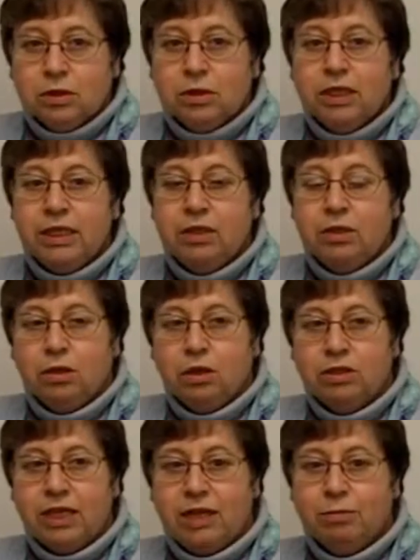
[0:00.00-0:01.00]
League in
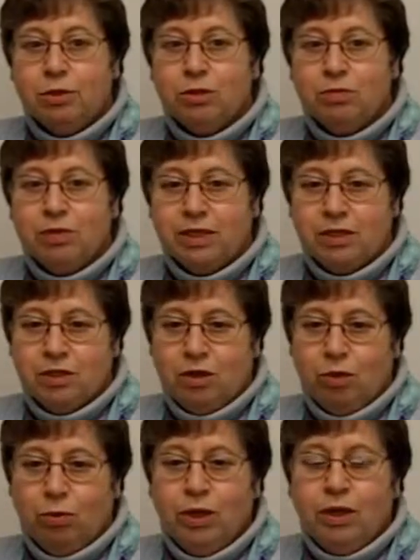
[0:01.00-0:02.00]
Los Alamos, New
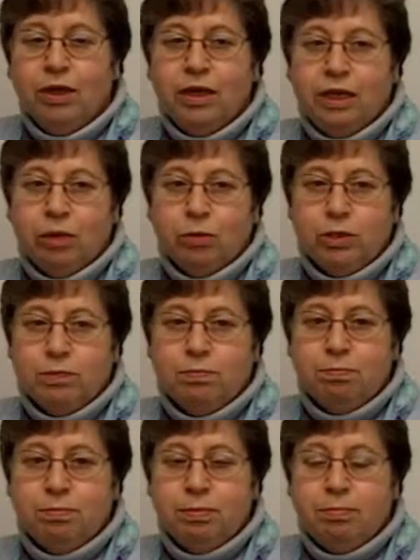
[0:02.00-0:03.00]
Mexico, and it was
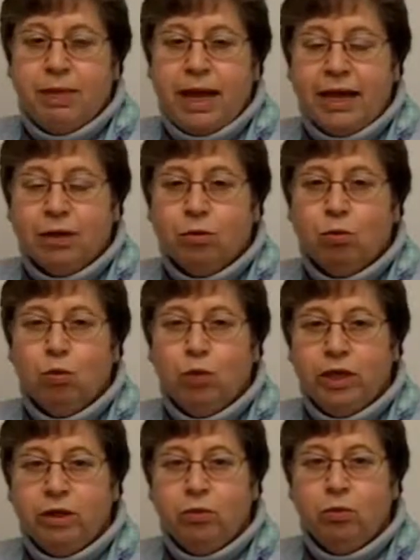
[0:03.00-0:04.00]
back
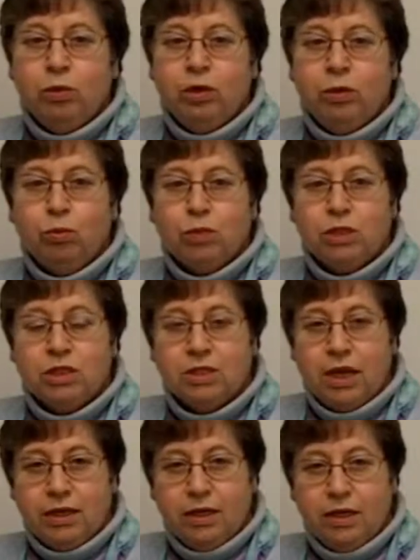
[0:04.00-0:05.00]
when we were
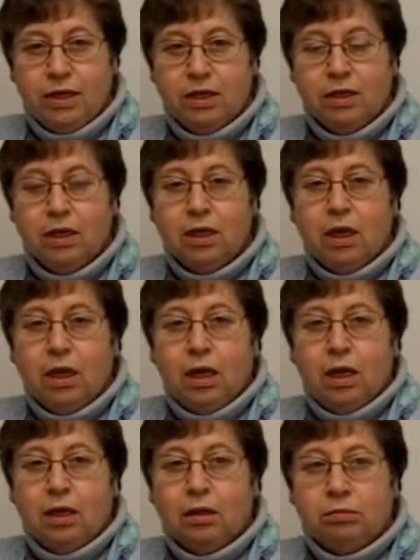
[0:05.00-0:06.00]
studying
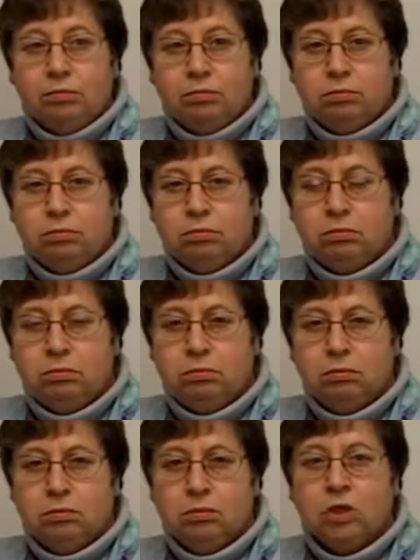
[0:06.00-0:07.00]
um,
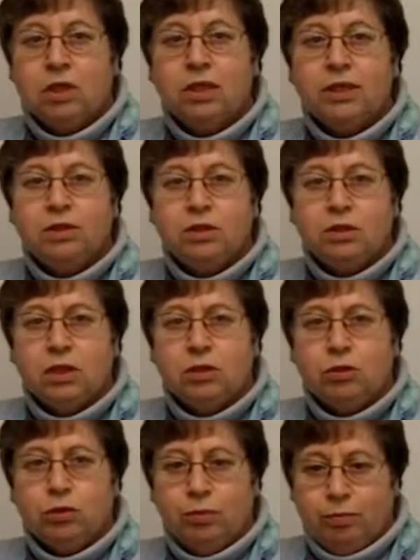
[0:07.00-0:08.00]
the
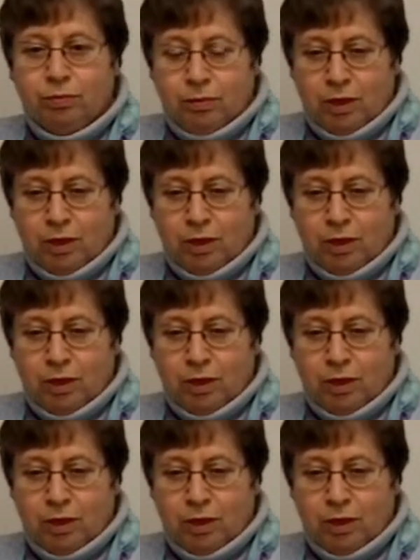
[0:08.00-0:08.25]
legislature.